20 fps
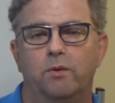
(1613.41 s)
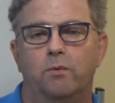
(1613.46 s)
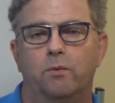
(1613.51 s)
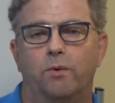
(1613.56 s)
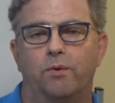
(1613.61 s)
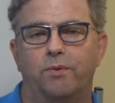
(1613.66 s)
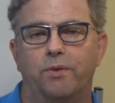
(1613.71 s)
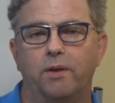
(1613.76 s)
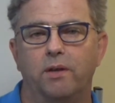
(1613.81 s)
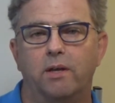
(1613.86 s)

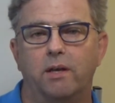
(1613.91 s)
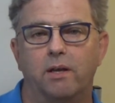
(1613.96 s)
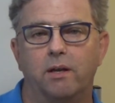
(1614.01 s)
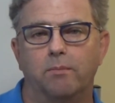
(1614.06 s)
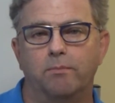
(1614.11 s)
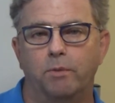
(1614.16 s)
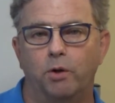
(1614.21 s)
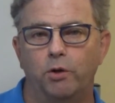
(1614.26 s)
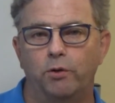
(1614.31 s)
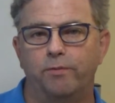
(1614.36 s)
We're thinking
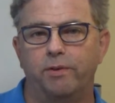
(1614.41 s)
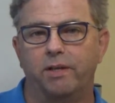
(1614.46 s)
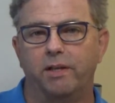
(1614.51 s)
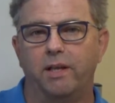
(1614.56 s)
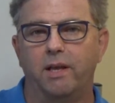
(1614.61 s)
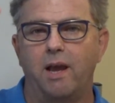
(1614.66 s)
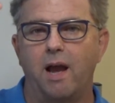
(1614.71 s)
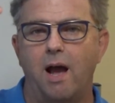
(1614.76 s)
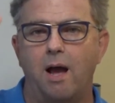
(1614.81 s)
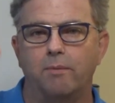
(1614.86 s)
of moving
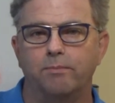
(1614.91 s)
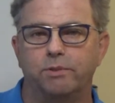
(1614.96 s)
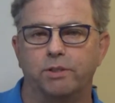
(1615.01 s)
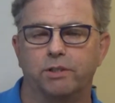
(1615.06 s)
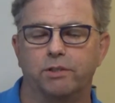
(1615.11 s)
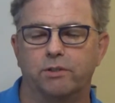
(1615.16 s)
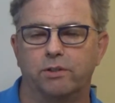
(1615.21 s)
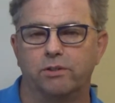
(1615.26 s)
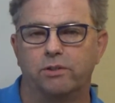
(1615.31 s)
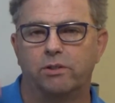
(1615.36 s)
the
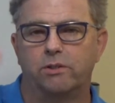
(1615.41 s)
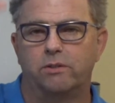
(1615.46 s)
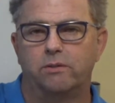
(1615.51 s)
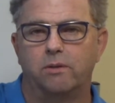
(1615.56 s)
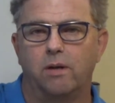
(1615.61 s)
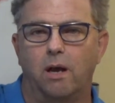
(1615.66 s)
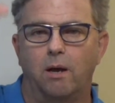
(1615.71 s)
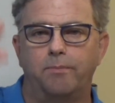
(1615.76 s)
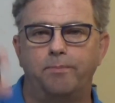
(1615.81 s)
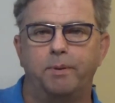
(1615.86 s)
object just
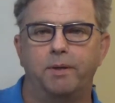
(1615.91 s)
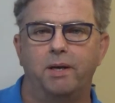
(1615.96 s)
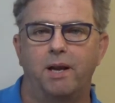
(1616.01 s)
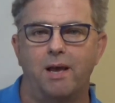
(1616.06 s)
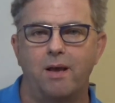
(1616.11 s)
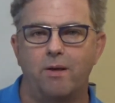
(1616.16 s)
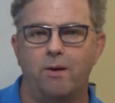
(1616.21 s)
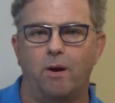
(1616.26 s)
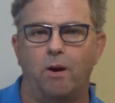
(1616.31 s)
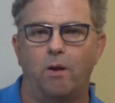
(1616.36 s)
up and
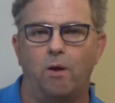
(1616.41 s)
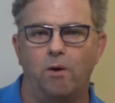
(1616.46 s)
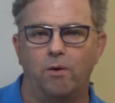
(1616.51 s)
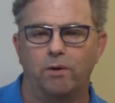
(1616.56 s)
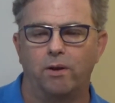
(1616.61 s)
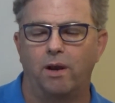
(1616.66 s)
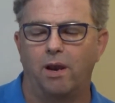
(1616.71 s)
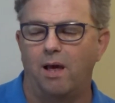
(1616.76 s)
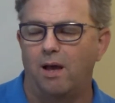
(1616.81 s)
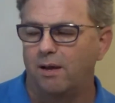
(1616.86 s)
down along
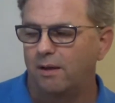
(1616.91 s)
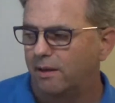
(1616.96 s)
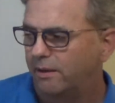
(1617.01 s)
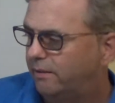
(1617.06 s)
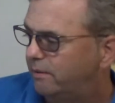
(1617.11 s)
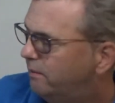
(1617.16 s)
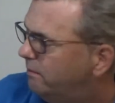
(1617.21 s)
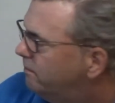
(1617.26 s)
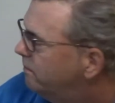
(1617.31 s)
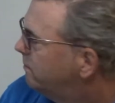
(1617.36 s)
a
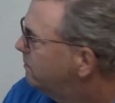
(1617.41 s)
line.